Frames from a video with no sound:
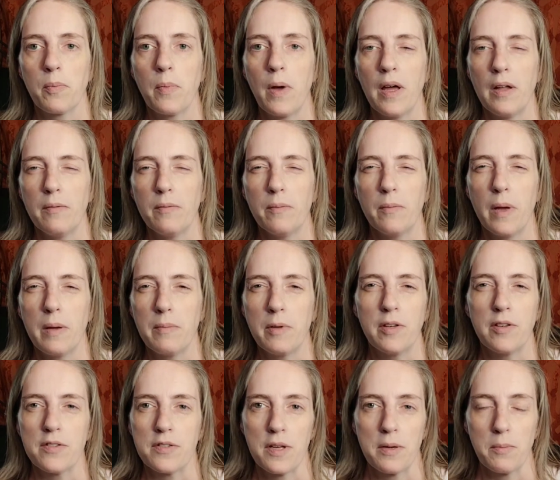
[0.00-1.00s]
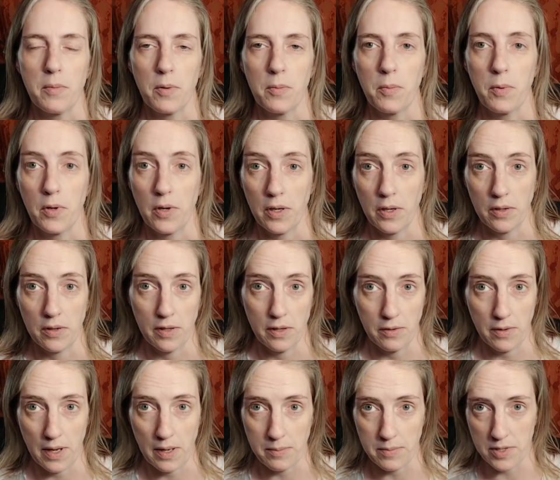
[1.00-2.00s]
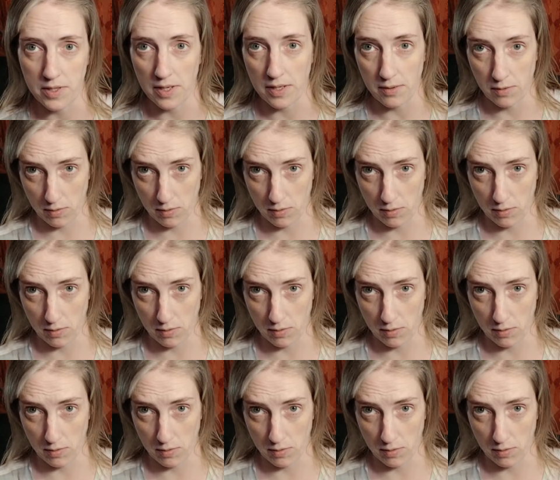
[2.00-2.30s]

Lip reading: and maybe December putting their names,